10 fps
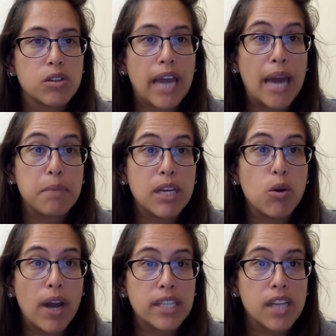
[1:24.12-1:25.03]
can be
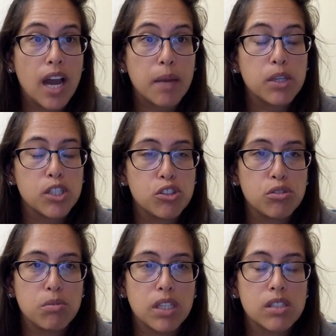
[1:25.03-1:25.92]
quite time
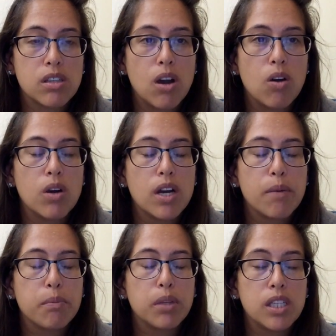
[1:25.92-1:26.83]
consuming. So
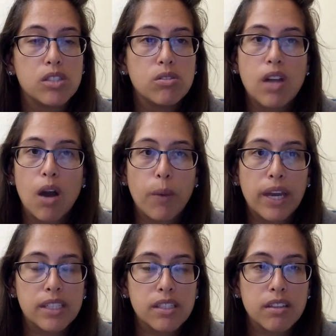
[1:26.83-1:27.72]
please do not
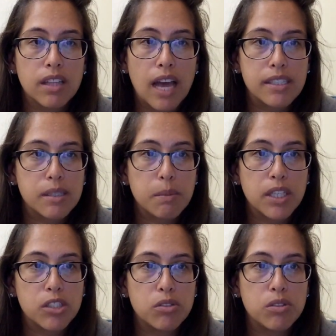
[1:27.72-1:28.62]
wait until the last
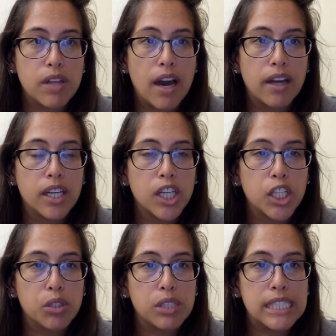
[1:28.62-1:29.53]
minute to do that.
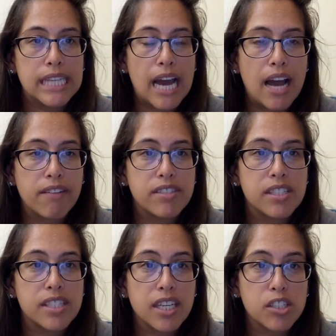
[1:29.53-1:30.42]
You need to have
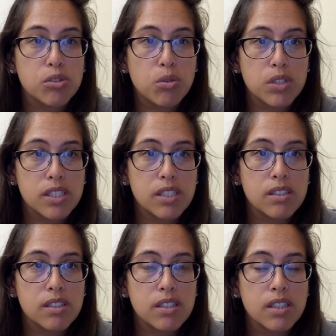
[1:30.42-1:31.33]
6
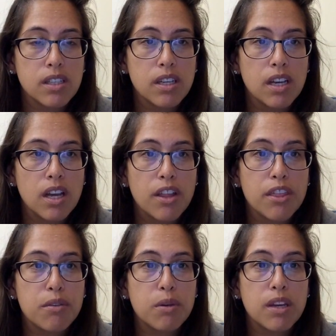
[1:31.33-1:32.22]
sources,
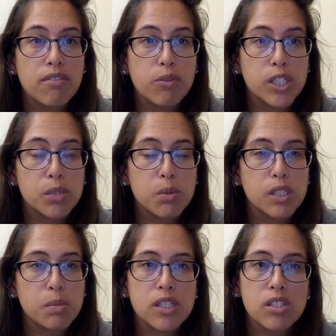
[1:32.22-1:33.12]
3 of which
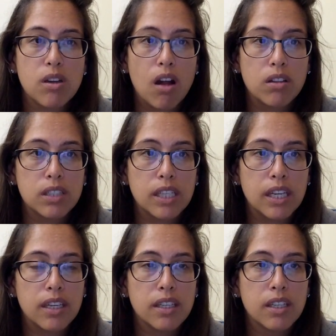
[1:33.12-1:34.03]
must be
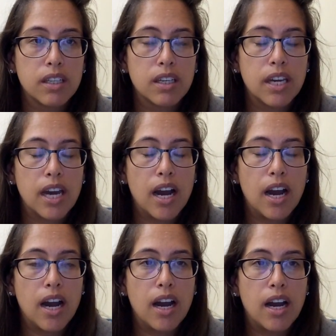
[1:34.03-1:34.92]
scholarly.
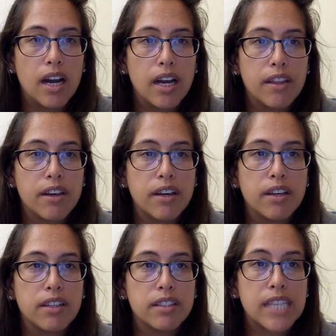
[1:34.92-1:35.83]

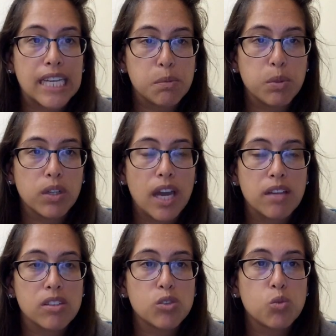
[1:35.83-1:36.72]
The textbook
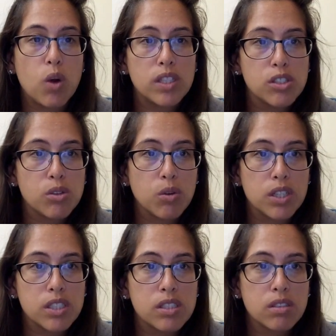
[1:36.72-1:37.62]
counts as one
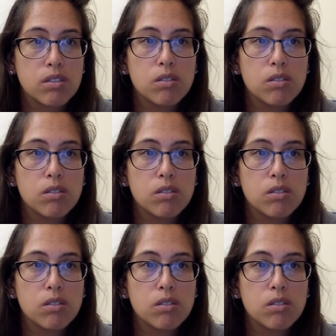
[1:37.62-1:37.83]
source,